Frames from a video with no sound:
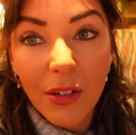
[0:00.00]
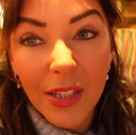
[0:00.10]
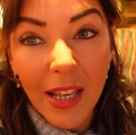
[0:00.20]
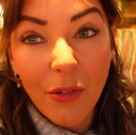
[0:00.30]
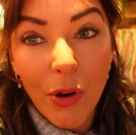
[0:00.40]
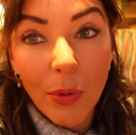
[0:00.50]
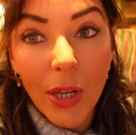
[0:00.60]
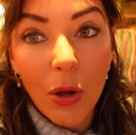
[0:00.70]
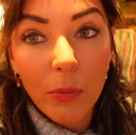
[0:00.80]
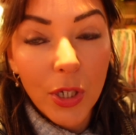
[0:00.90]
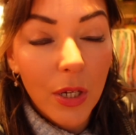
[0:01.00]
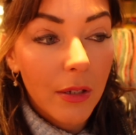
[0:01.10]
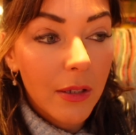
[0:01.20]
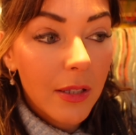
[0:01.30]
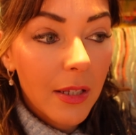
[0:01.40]
because they're your only options,
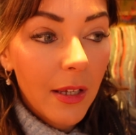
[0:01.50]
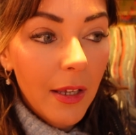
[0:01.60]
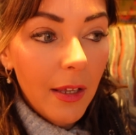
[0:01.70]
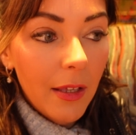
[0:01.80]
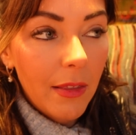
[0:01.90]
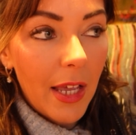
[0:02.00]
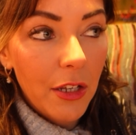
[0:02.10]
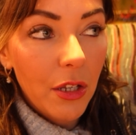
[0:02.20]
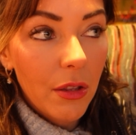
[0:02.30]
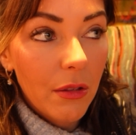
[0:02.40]
then,